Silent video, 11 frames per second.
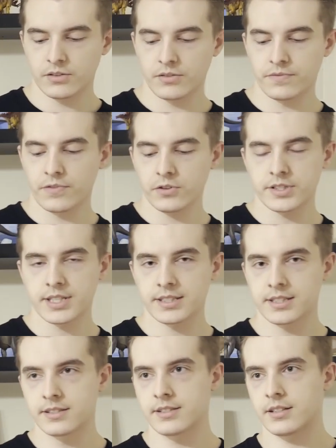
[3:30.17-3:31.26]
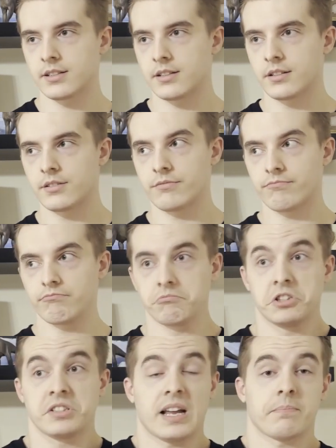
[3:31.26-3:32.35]
the first sentence
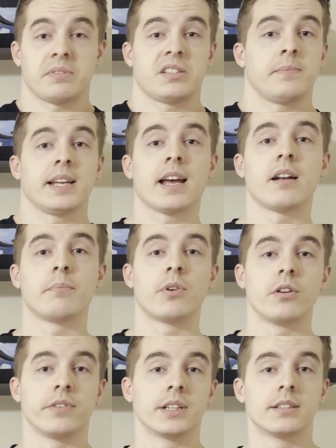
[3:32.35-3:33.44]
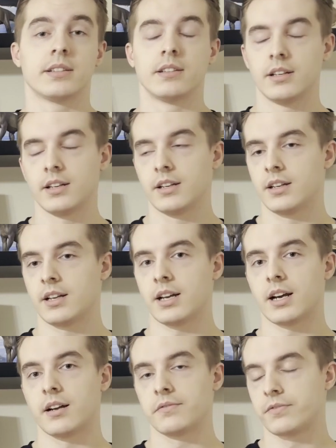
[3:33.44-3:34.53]
just happens to be kind of perfect
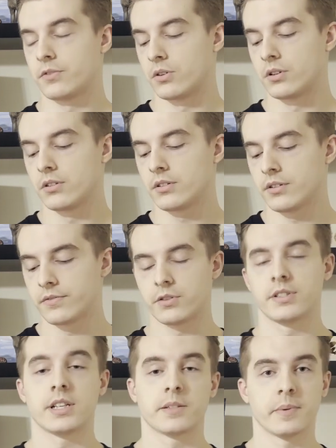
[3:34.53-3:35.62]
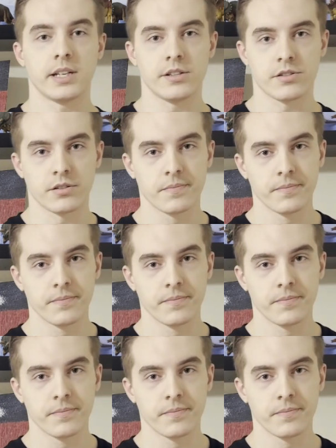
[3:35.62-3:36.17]
for the first explanation.